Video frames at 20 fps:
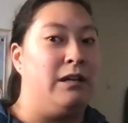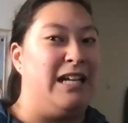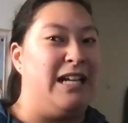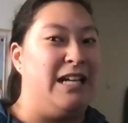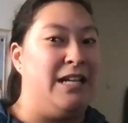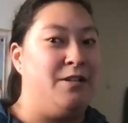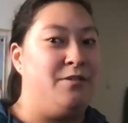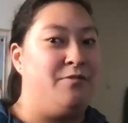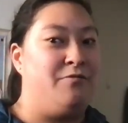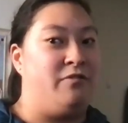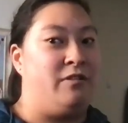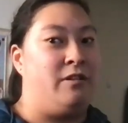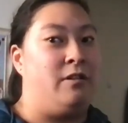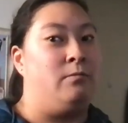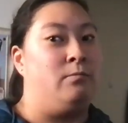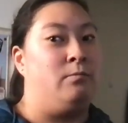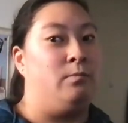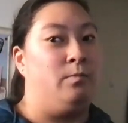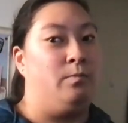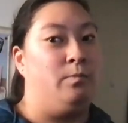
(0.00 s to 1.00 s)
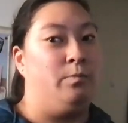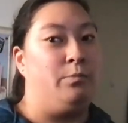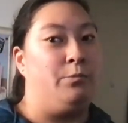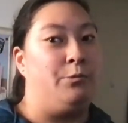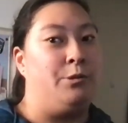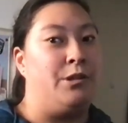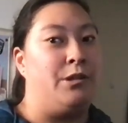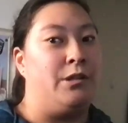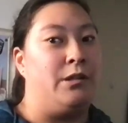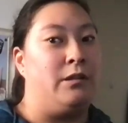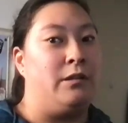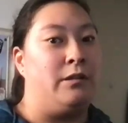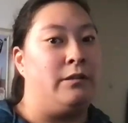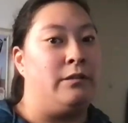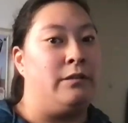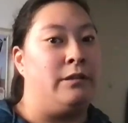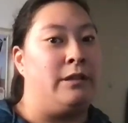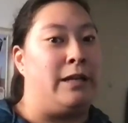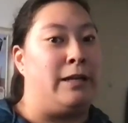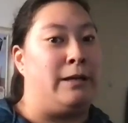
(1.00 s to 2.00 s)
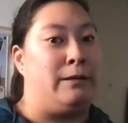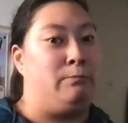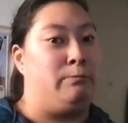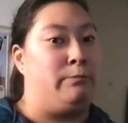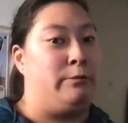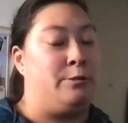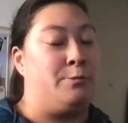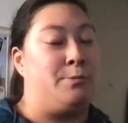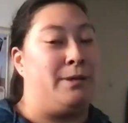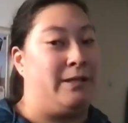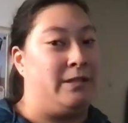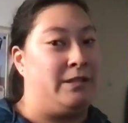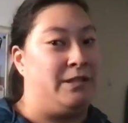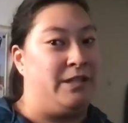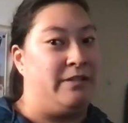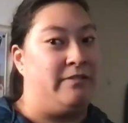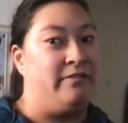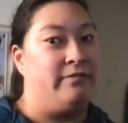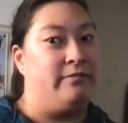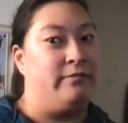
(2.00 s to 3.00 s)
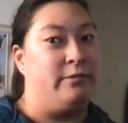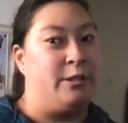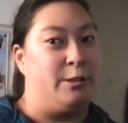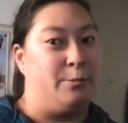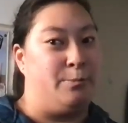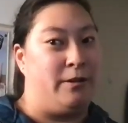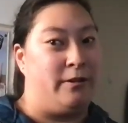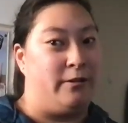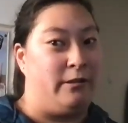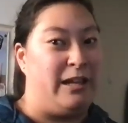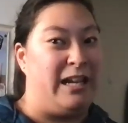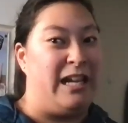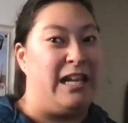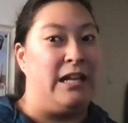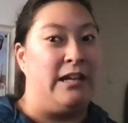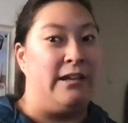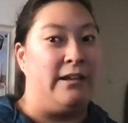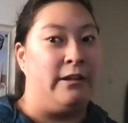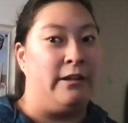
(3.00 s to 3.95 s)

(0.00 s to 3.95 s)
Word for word: is from their perspective, typically,